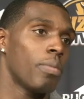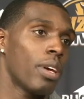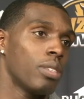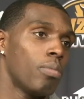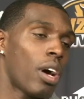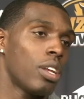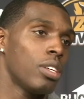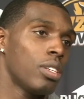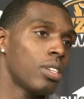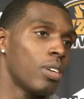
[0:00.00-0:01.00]
man's body.
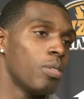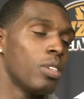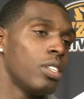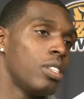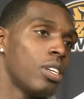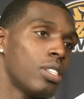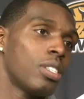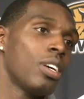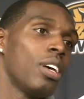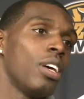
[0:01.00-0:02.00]
So he just
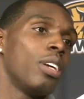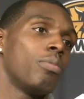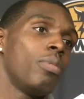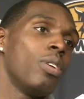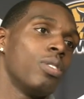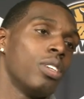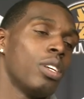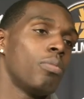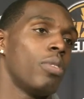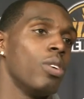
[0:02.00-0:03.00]
explodes, he
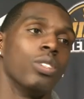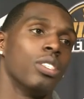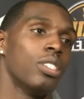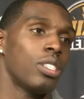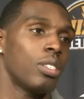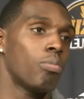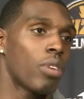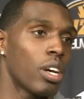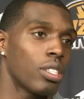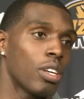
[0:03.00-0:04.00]
explodes, and it just surprises